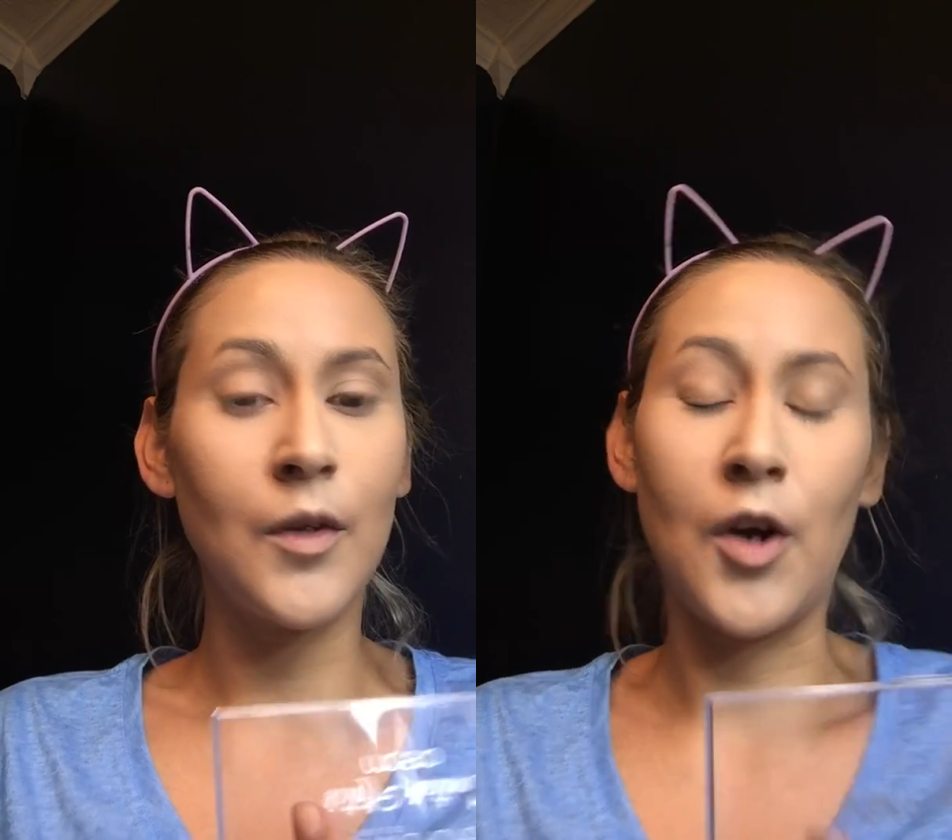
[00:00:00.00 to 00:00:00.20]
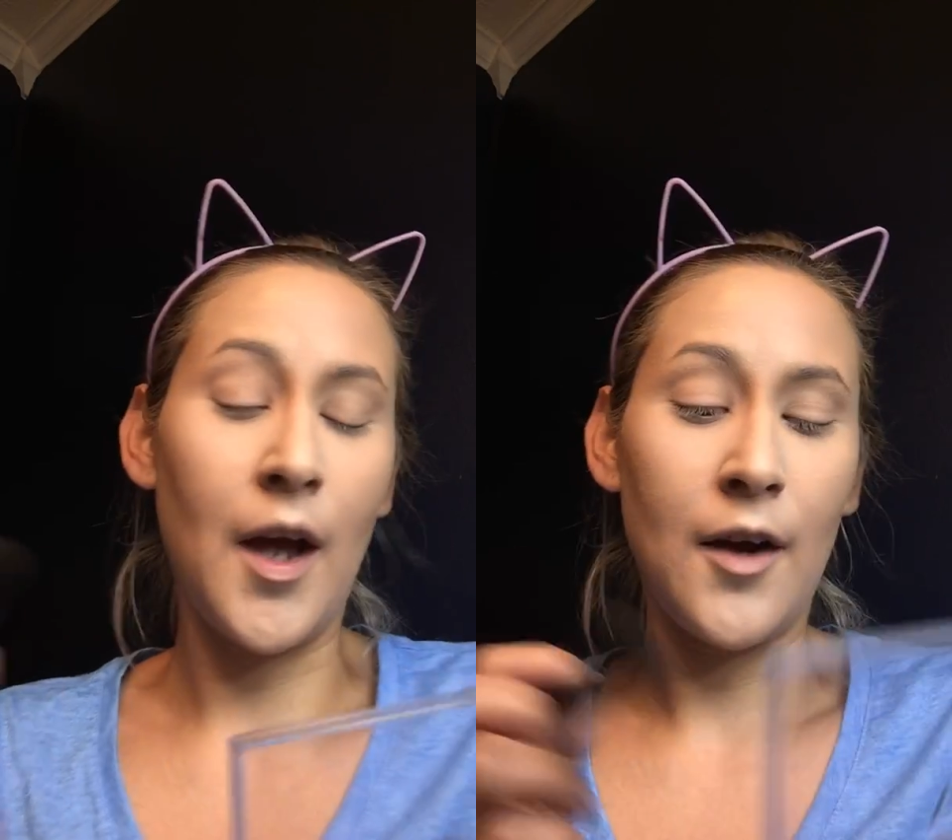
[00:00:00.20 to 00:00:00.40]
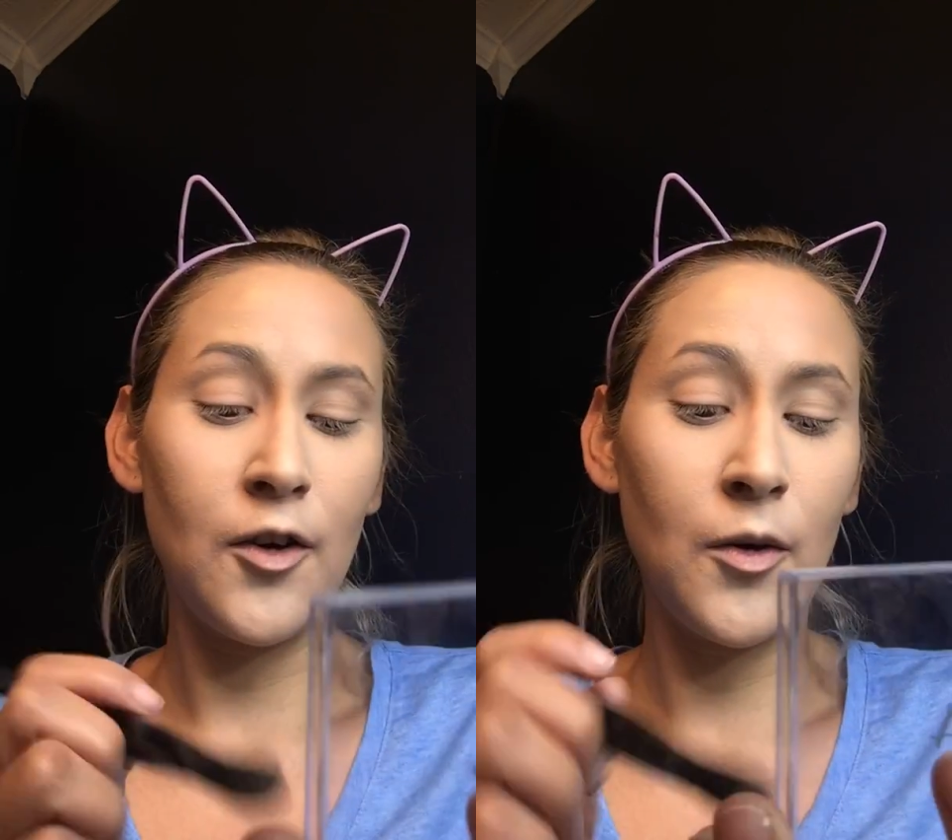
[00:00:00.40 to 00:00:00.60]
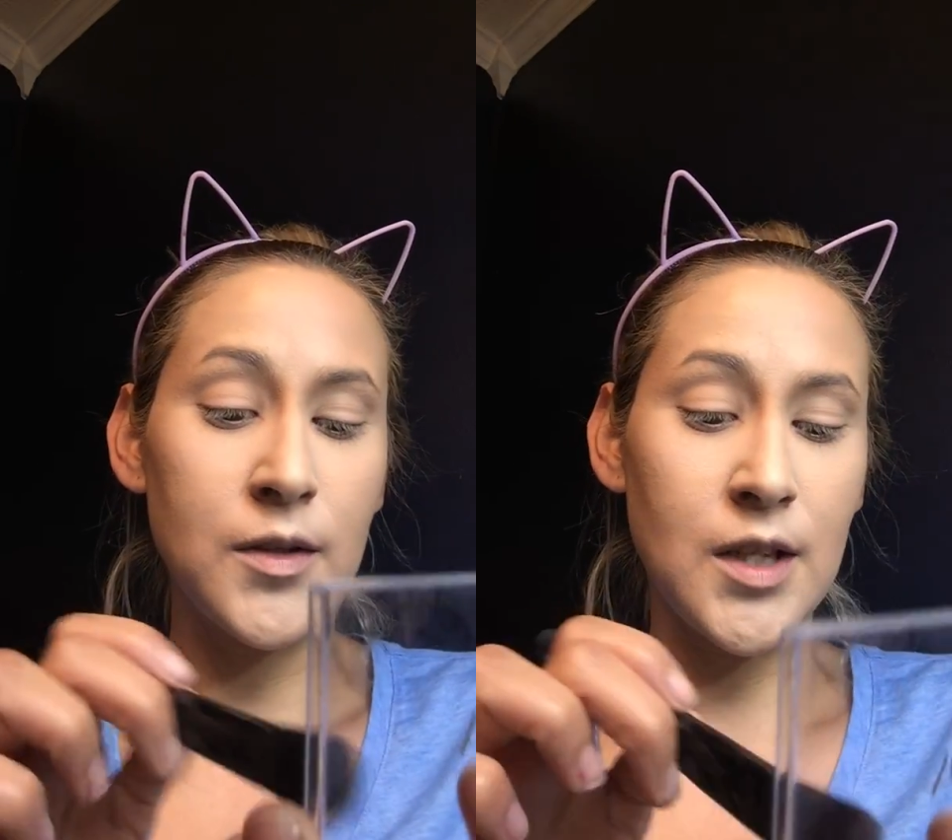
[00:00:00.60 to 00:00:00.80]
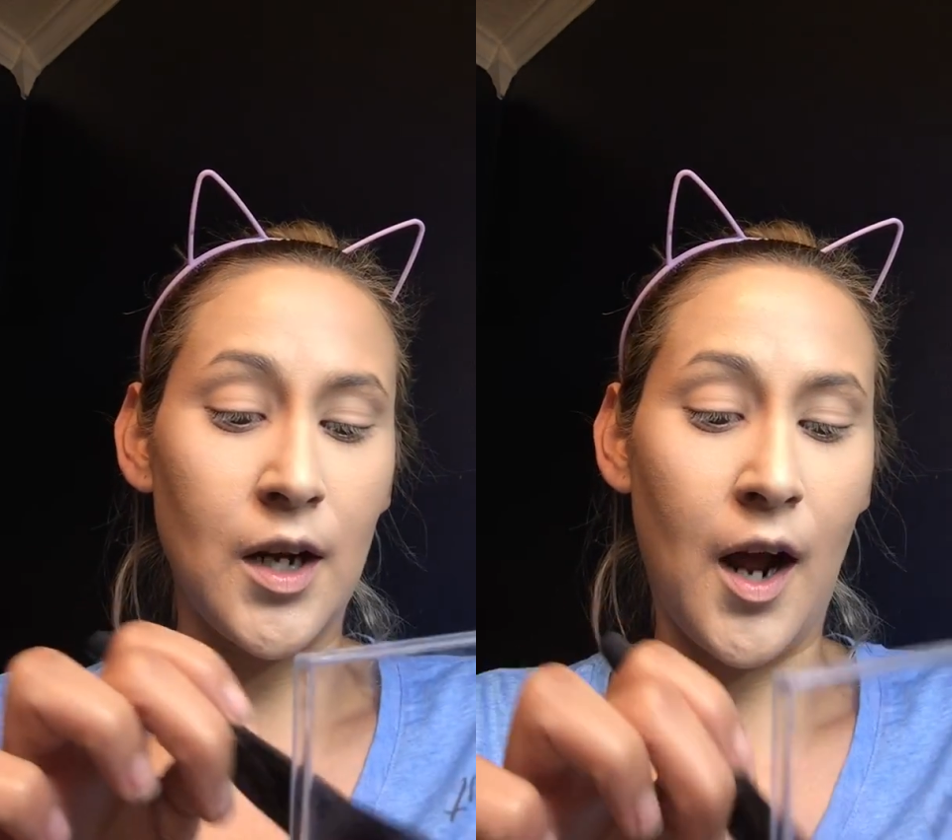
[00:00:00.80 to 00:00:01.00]
Okay, I don't know
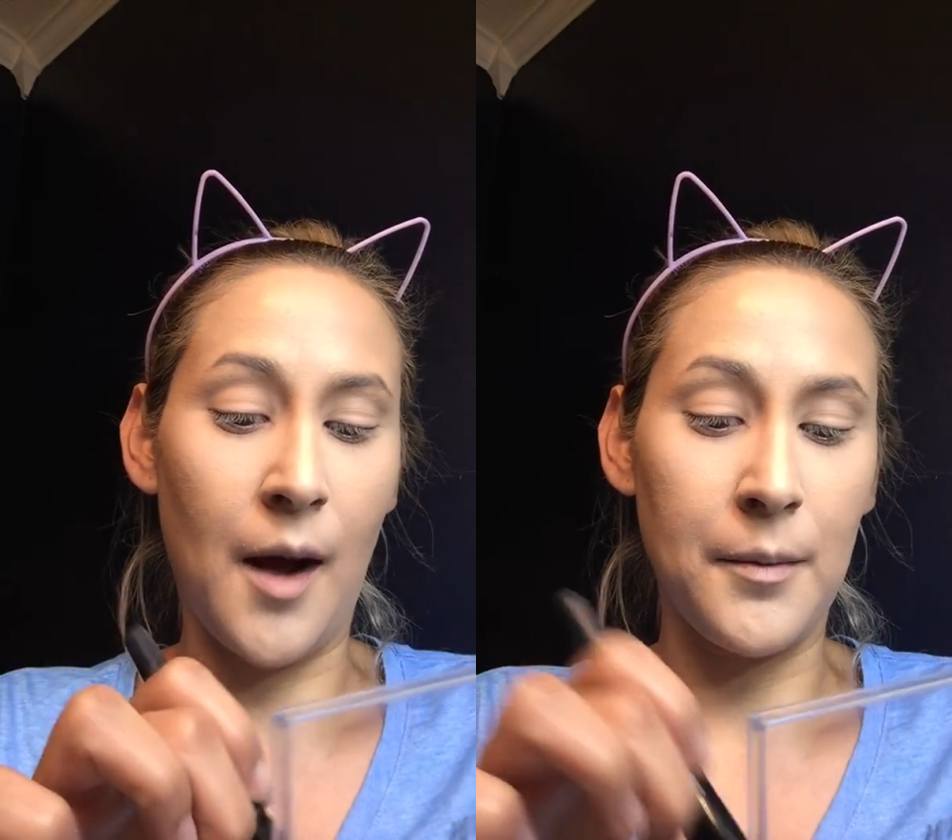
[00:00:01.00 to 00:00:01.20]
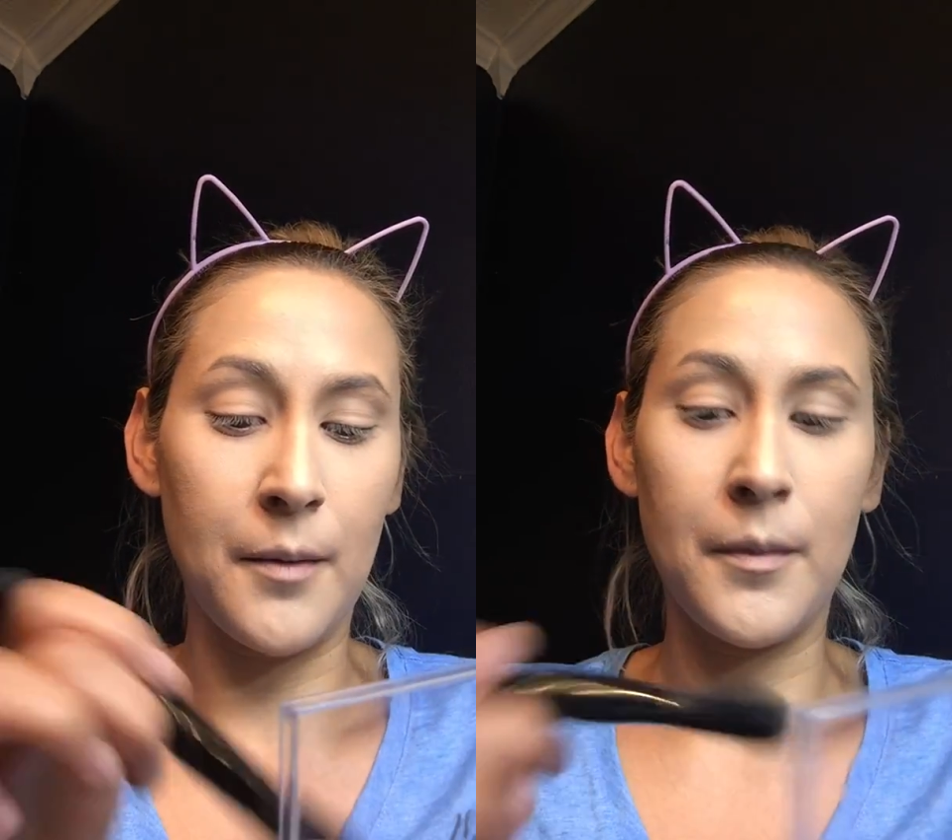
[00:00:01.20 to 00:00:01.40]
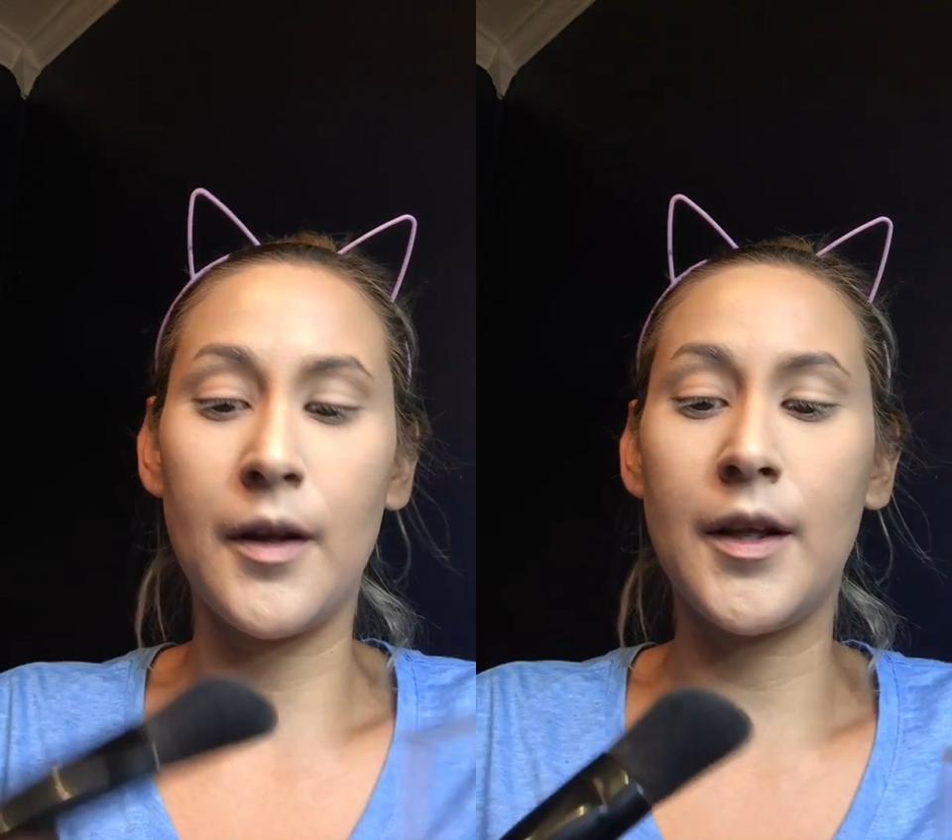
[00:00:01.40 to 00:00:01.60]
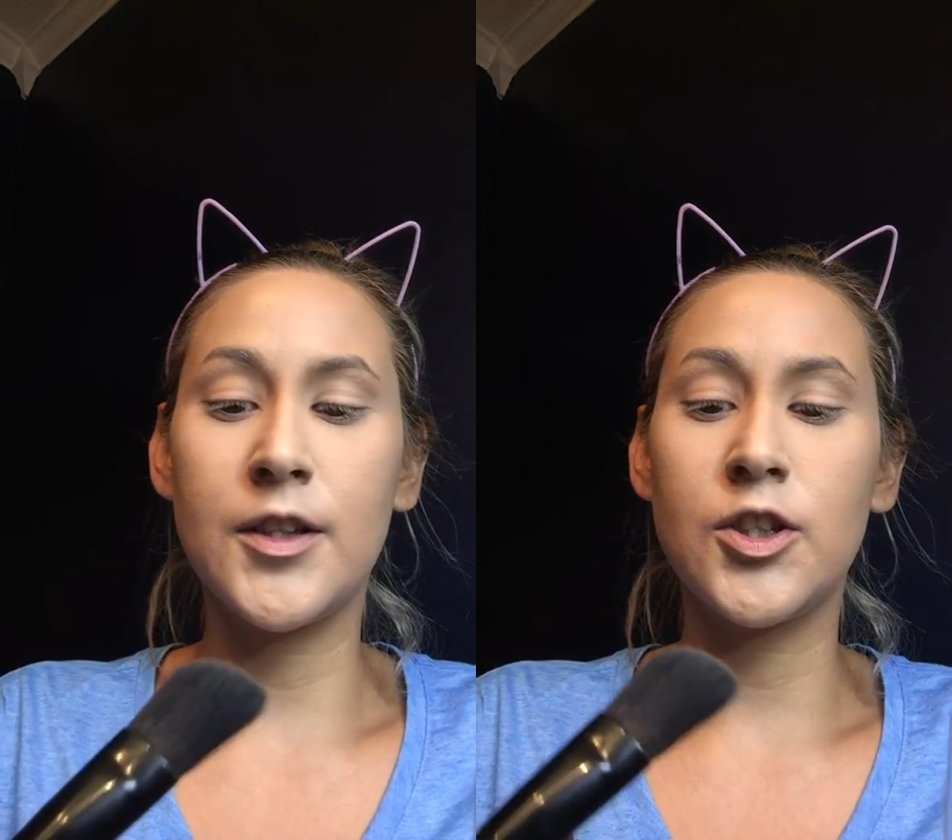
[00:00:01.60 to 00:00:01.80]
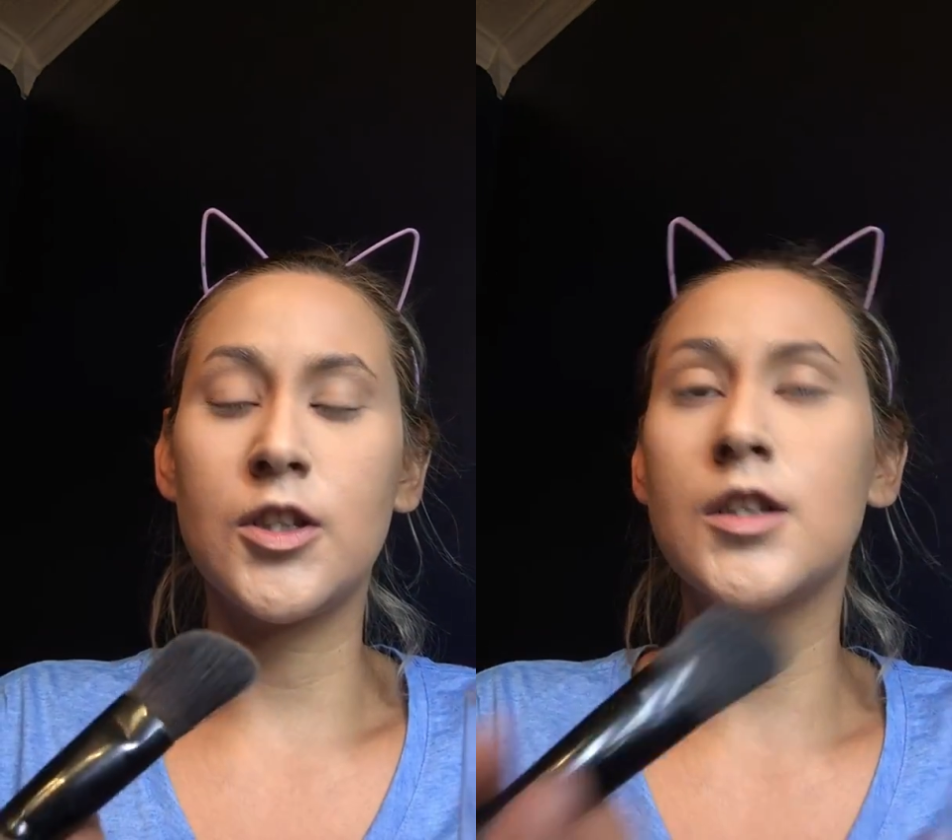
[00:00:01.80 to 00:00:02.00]
what's gonna happen, but
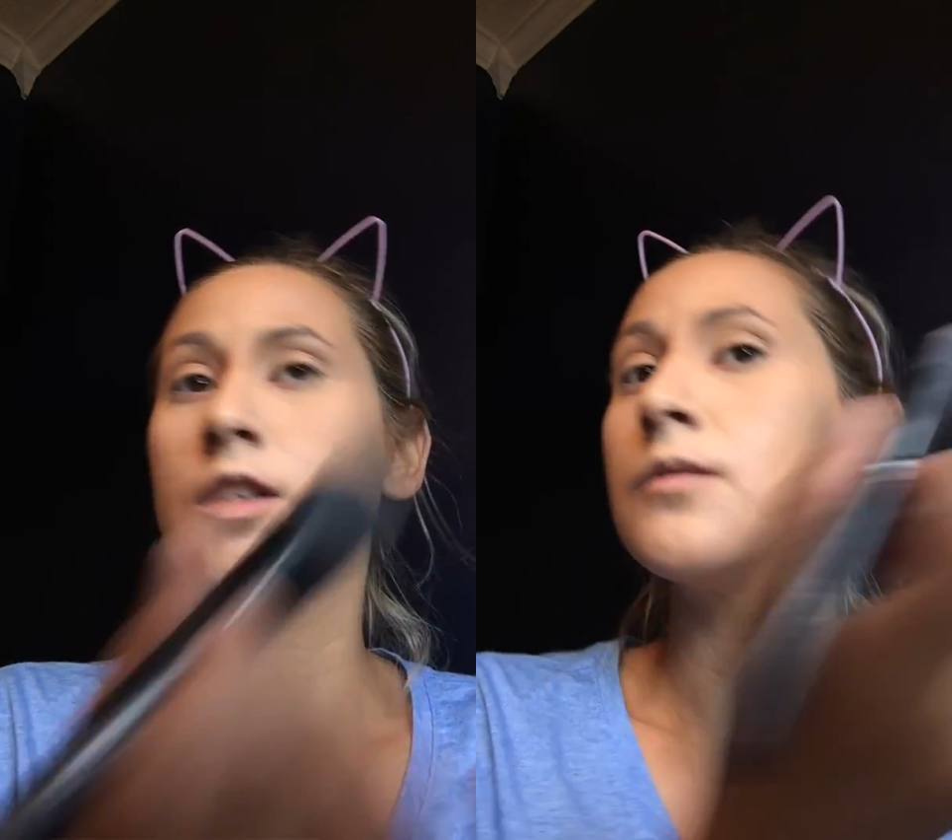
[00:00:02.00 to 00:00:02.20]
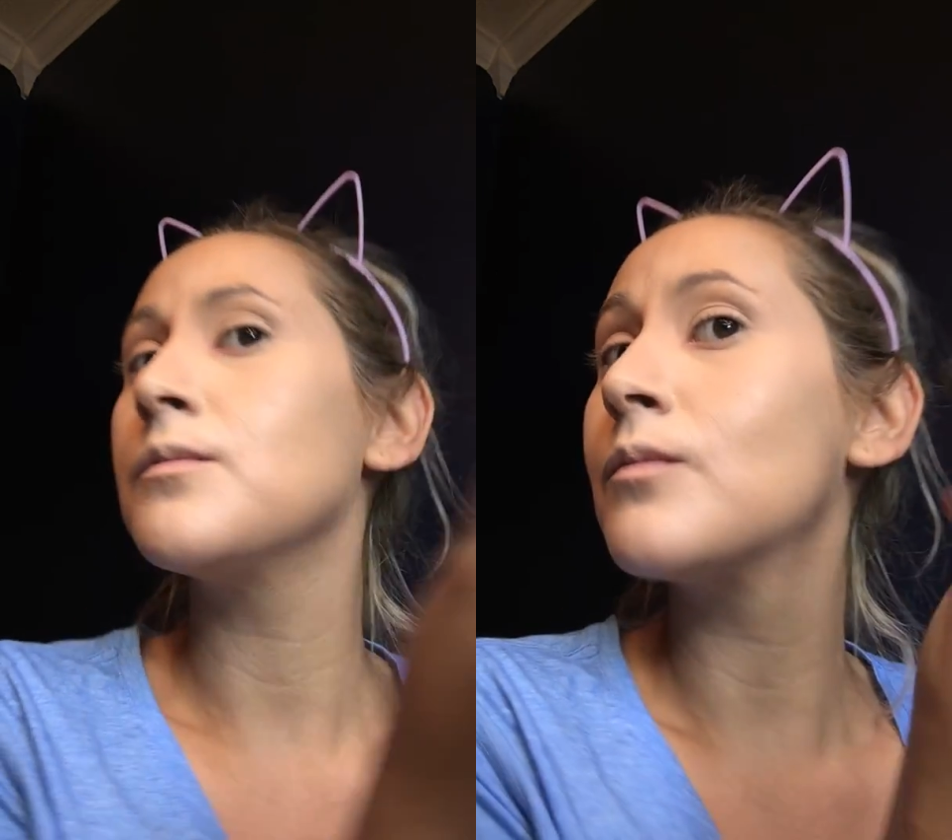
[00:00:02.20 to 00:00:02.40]
let's just...